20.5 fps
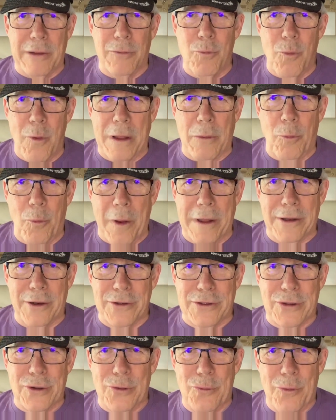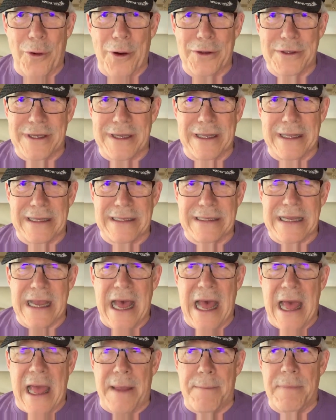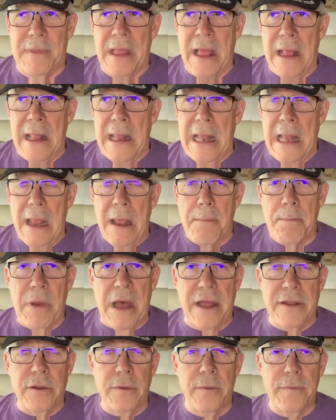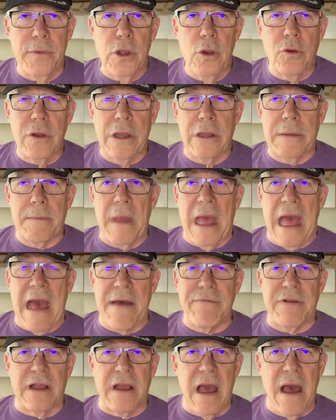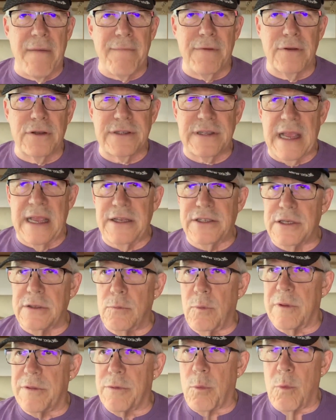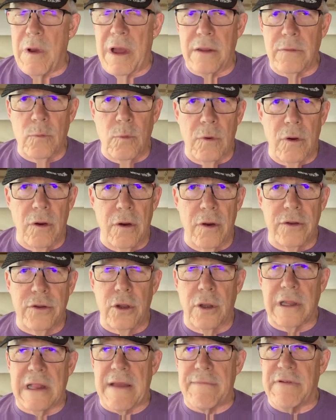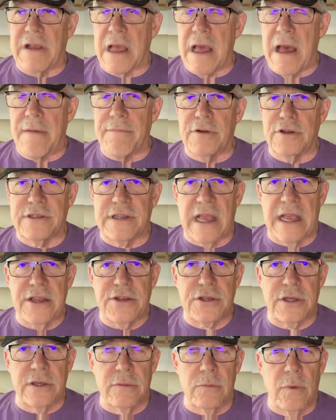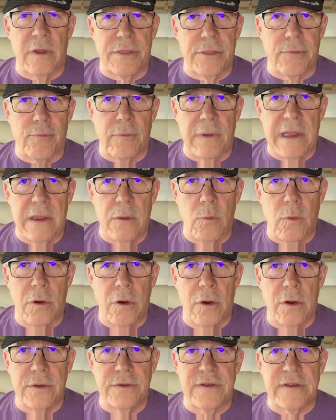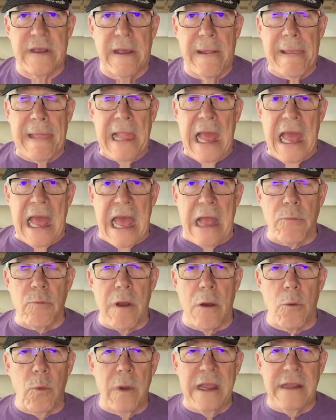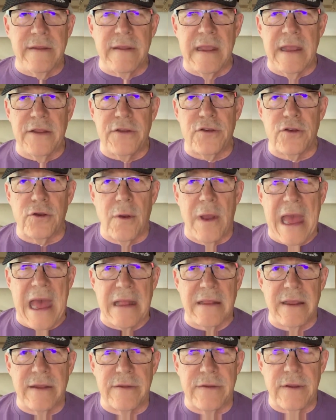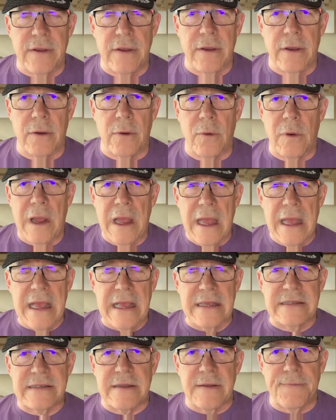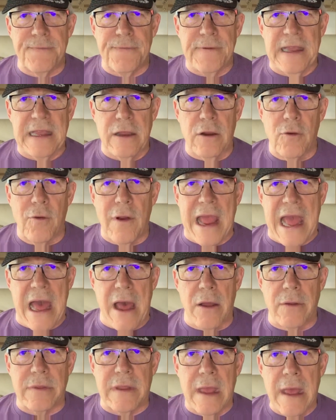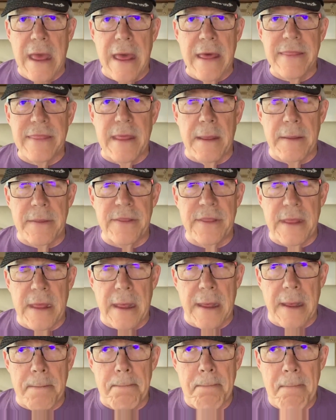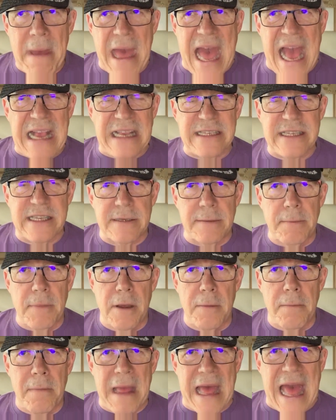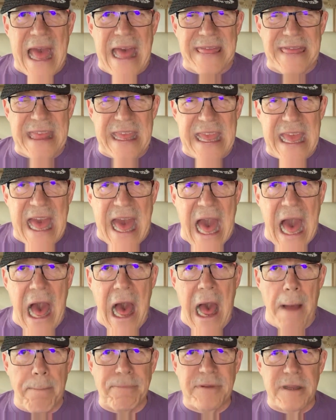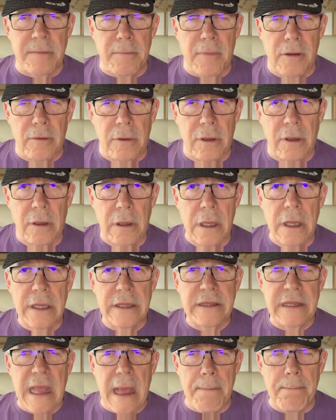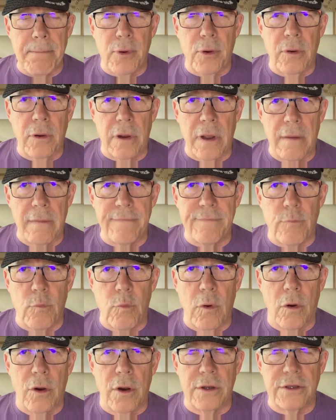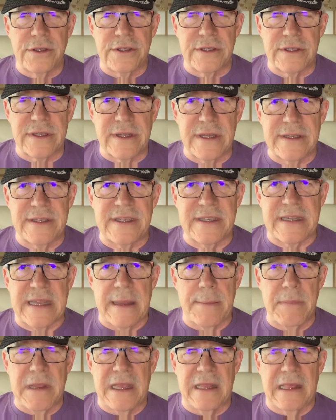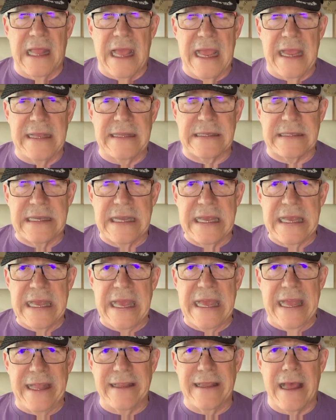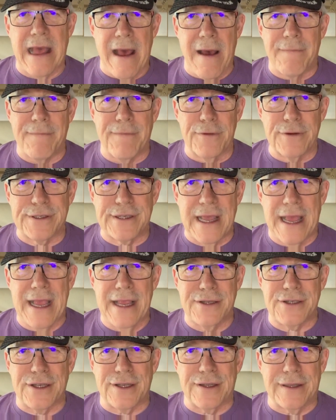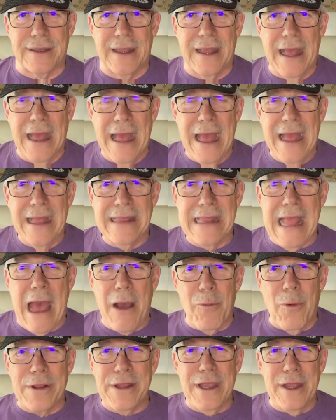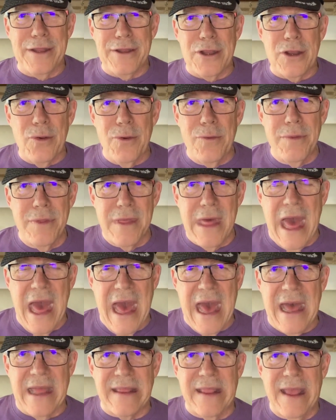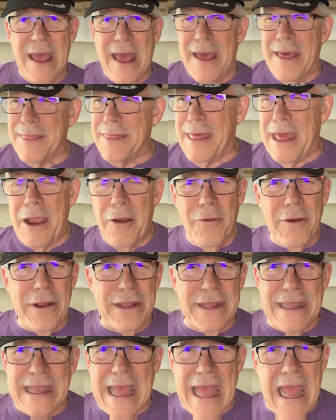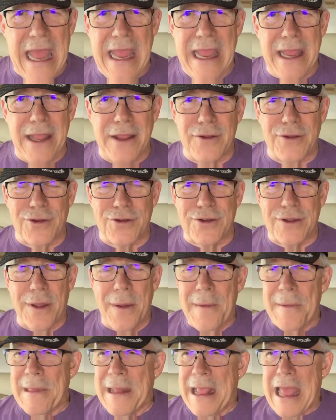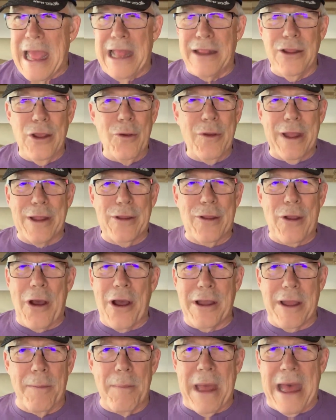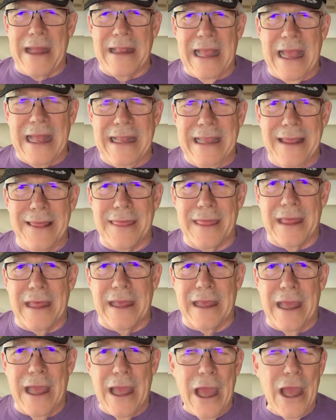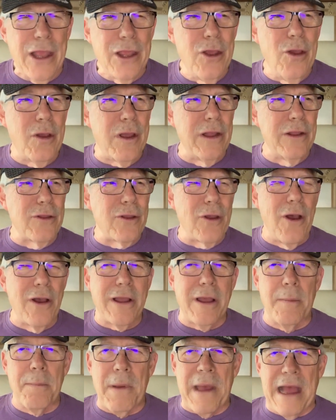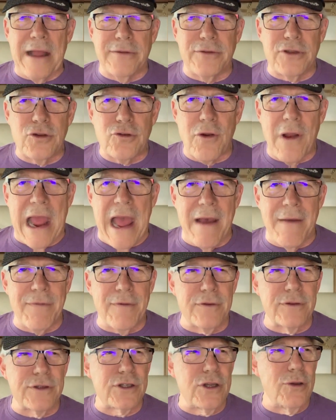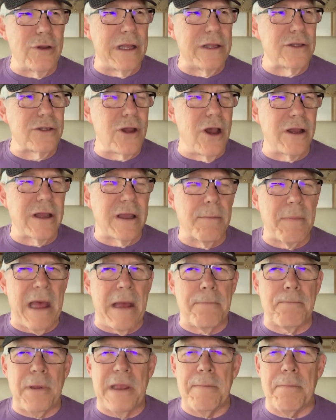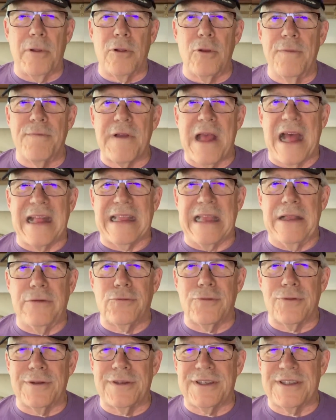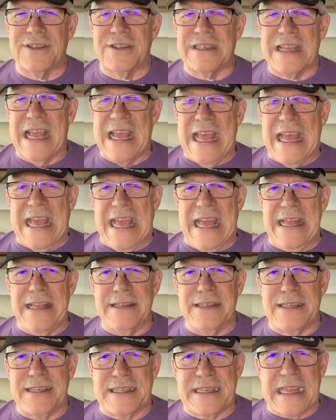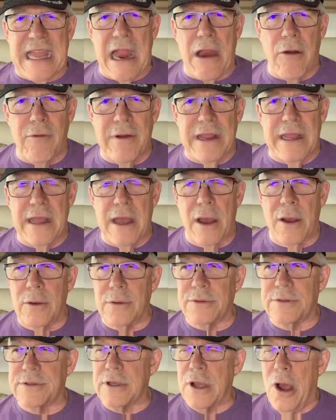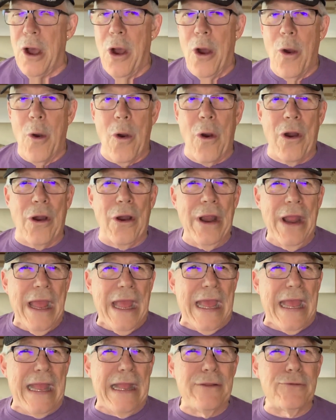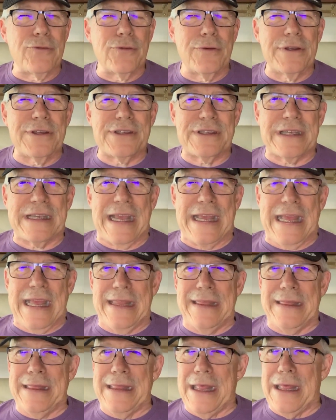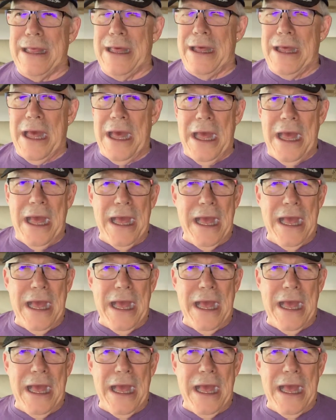in one or two words at a time. But you could have a conversation with one word. You could have a conversation with 3 words. And what we teach you how to do is to figure out the maximum and the optimal number of words to stimulate in conversation. Now, when you do that, they're engaged. And you can talk about anything. You can talk about travels. You can talk about people who've got interests in stereos or interests in the